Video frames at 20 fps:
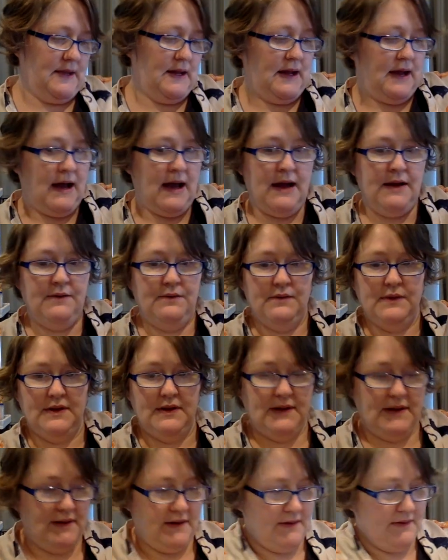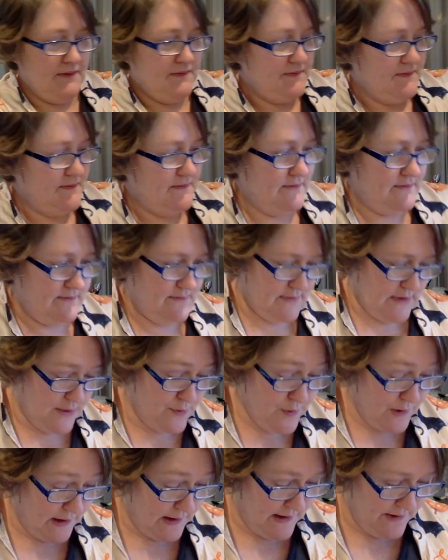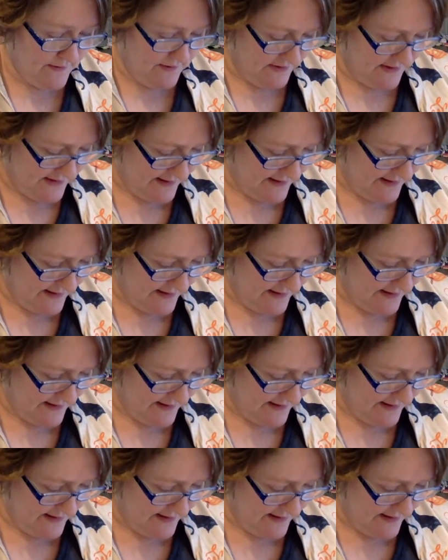I really, uh, I really, really